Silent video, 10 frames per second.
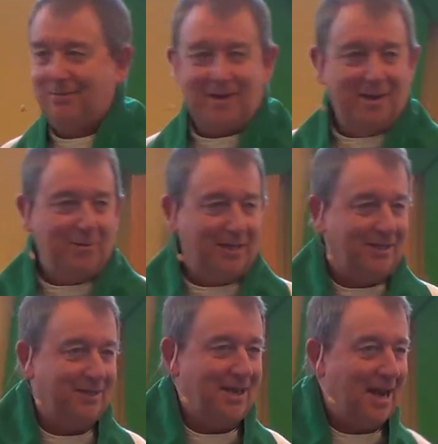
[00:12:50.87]

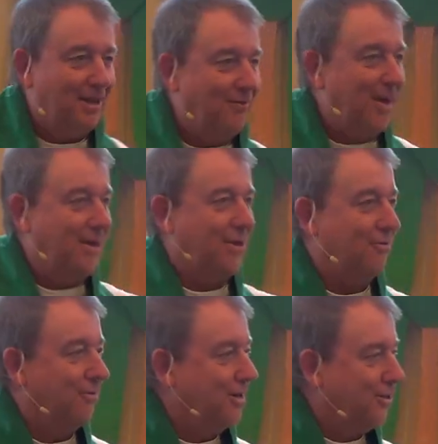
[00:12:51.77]
Emily's elevating our
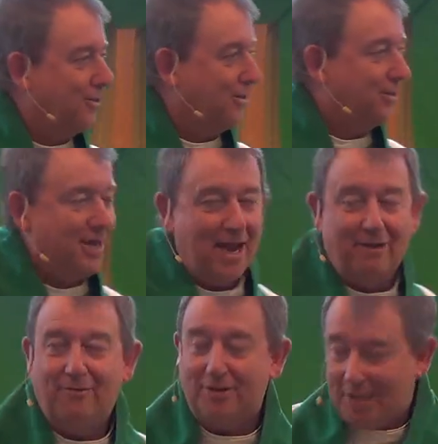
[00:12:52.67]
French on
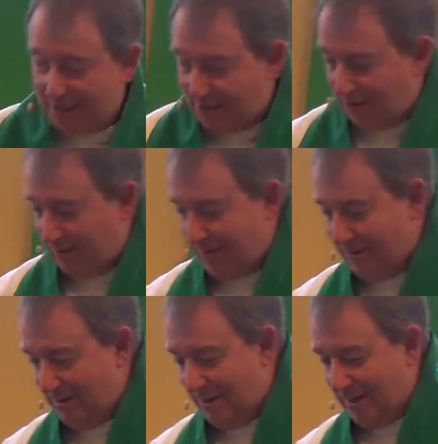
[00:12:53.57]
staff. Détente.
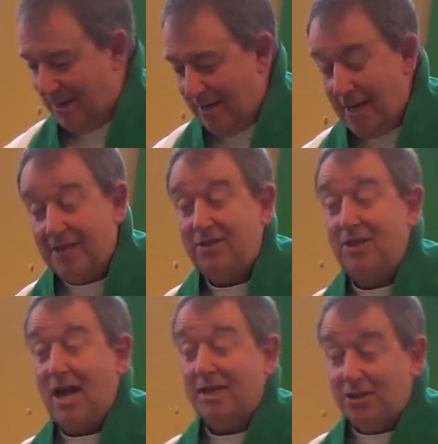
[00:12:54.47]
It's
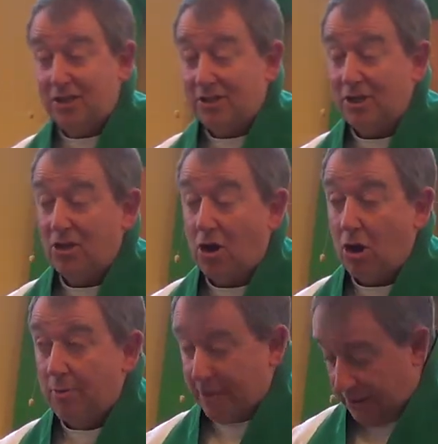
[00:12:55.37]
not just an
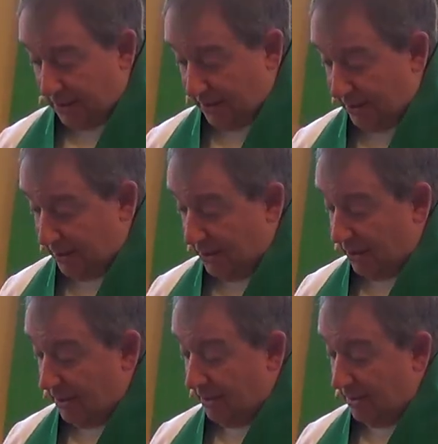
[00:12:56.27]
armistice.